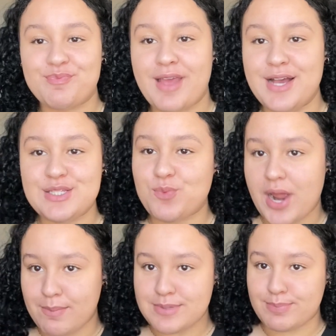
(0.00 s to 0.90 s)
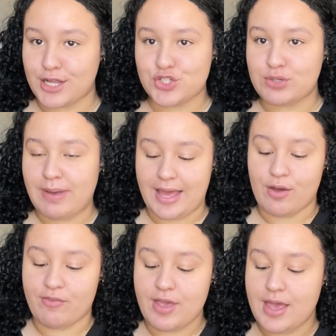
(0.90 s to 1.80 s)
I swear I'm sponsored by
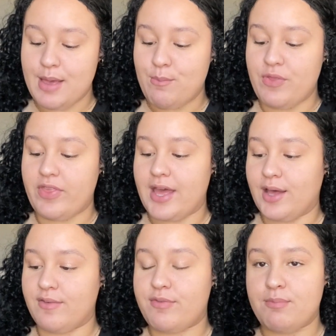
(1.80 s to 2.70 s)
e.l.f., with the e.l.f.